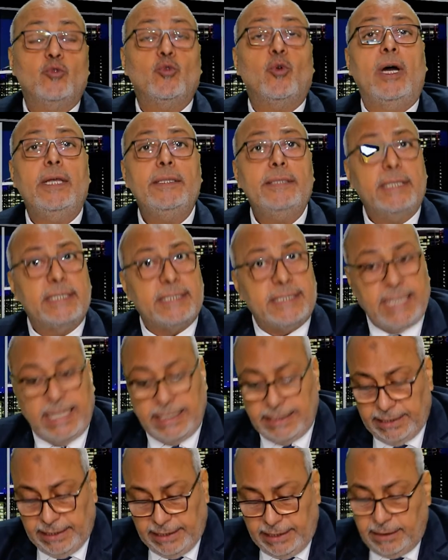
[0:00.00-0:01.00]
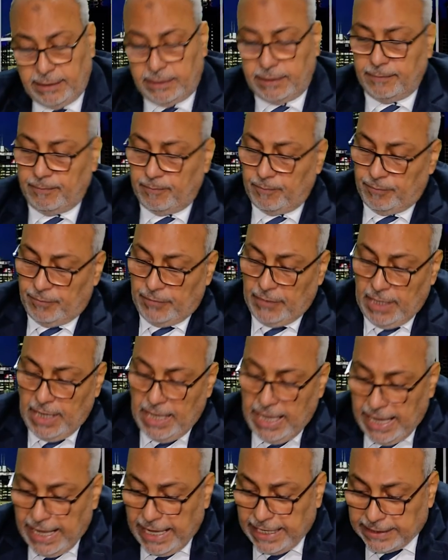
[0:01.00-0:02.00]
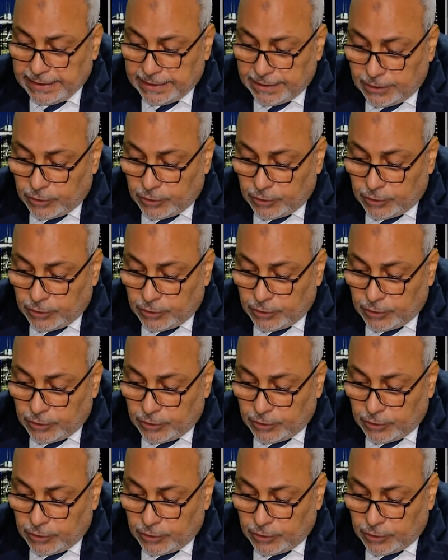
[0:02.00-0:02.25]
to understand it as